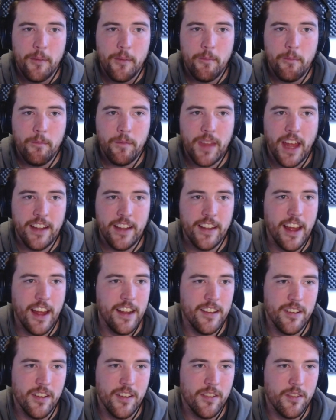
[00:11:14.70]
And
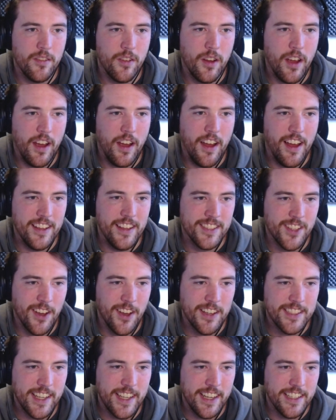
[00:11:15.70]
then, as long
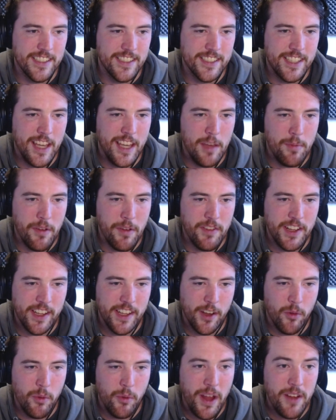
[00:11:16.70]
as I can just keep everything
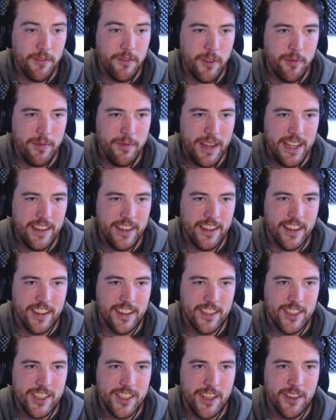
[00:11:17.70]
away from me, then the
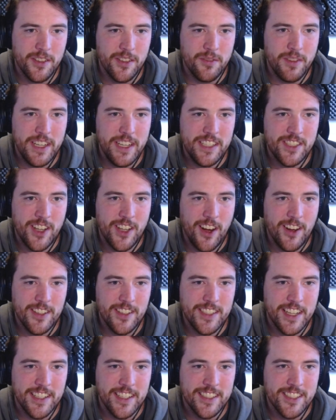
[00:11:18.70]
shield recharge
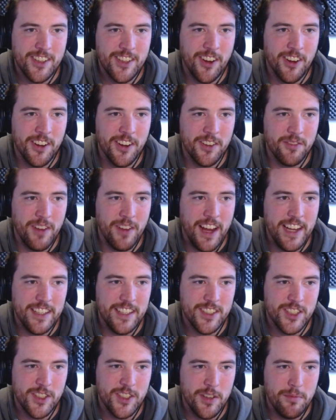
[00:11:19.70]
at its current rate
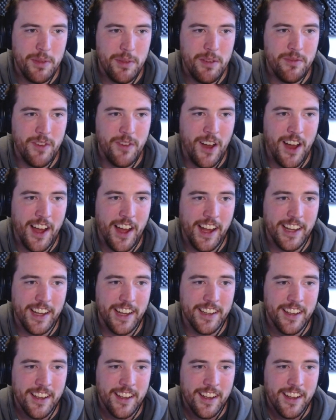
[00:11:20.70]
should be fine.
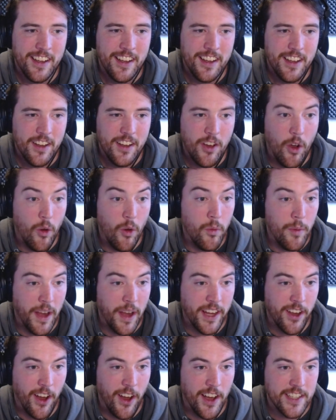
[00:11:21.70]
Oh my
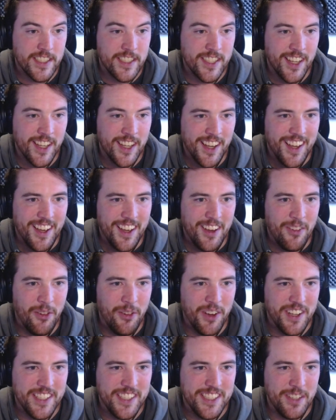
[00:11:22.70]
gosh. What
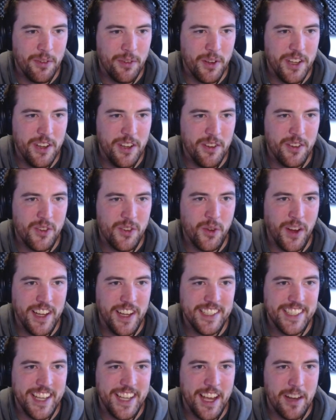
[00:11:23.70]
are you
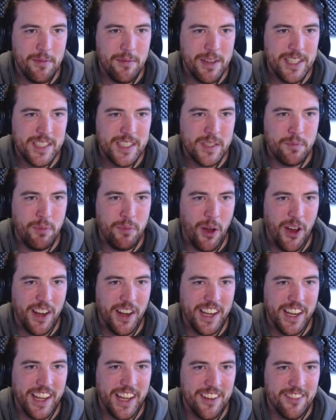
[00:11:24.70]
crazy enemies
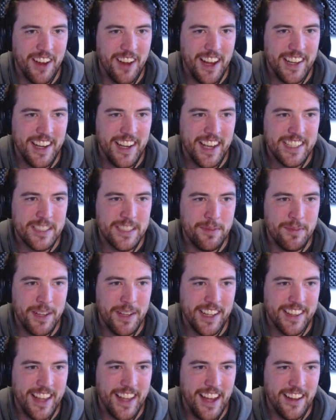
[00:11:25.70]
spawning in right next to me like
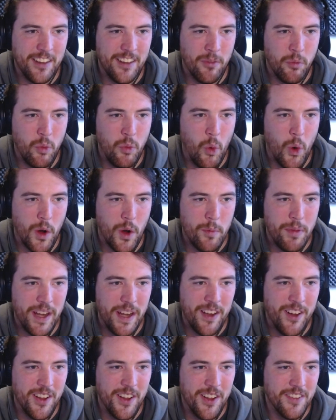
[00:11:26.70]
that? They're warping
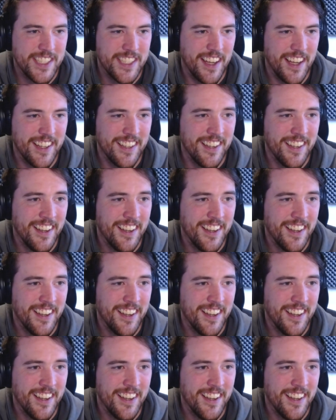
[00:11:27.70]
all of a sudden.